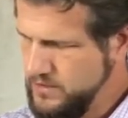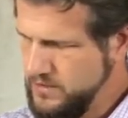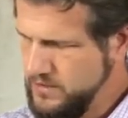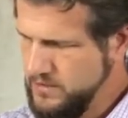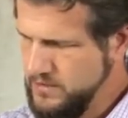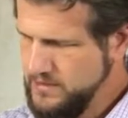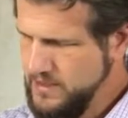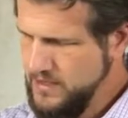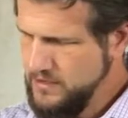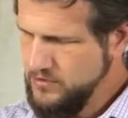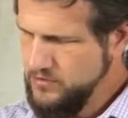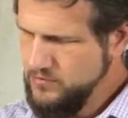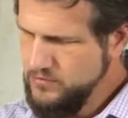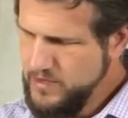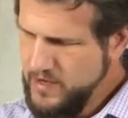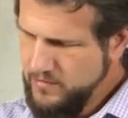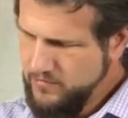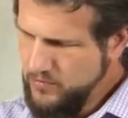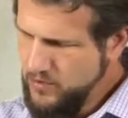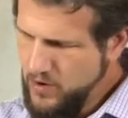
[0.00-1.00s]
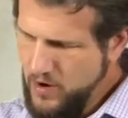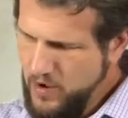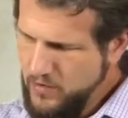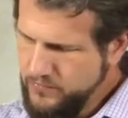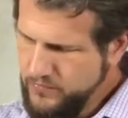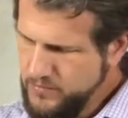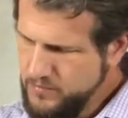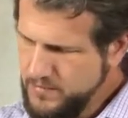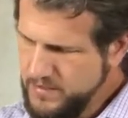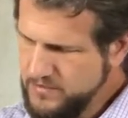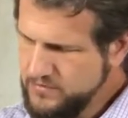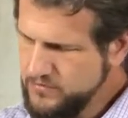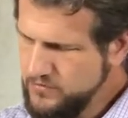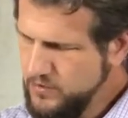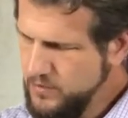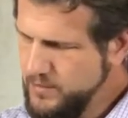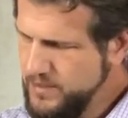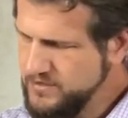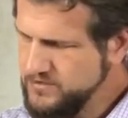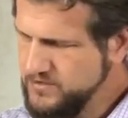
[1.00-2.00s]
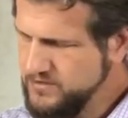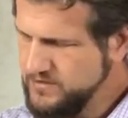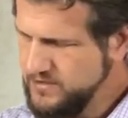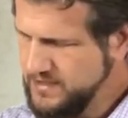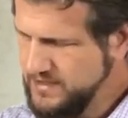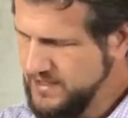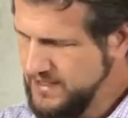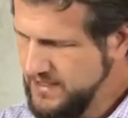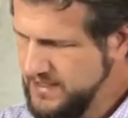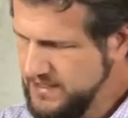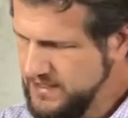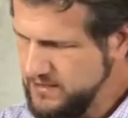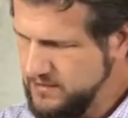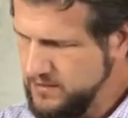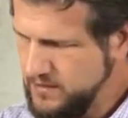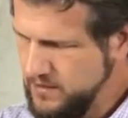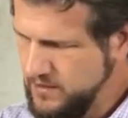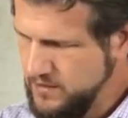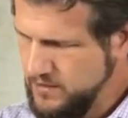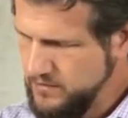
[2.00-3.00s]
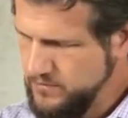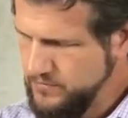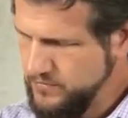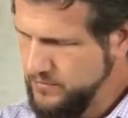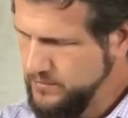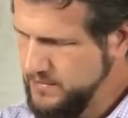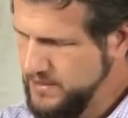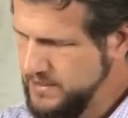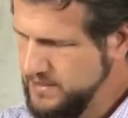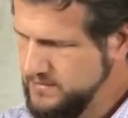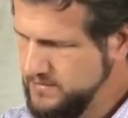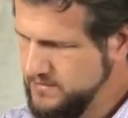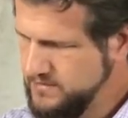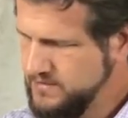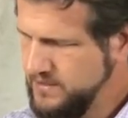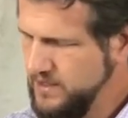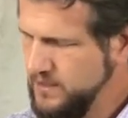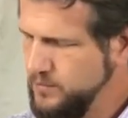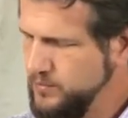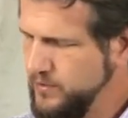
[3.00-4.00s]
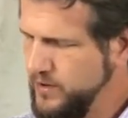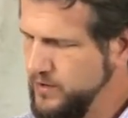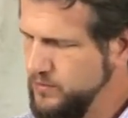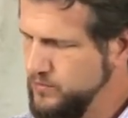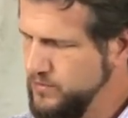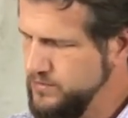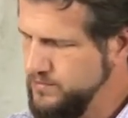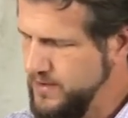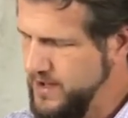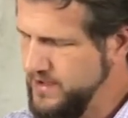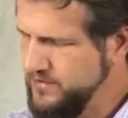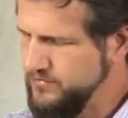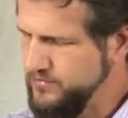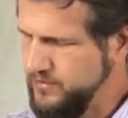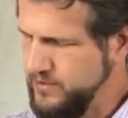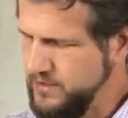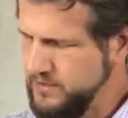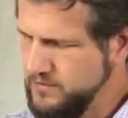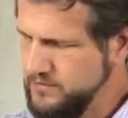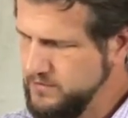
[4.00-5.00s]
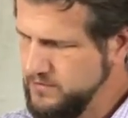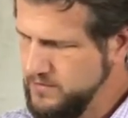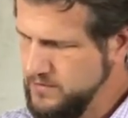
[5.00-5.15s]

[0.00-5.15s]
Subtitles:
Yet you never offered me so much as a kid for me to celebrate with my friends.